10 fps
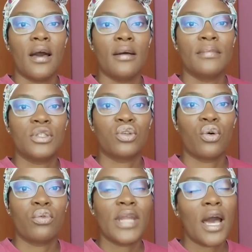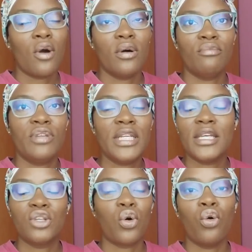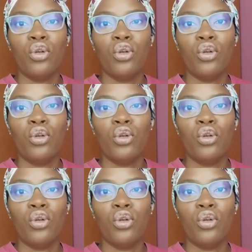So now reading it all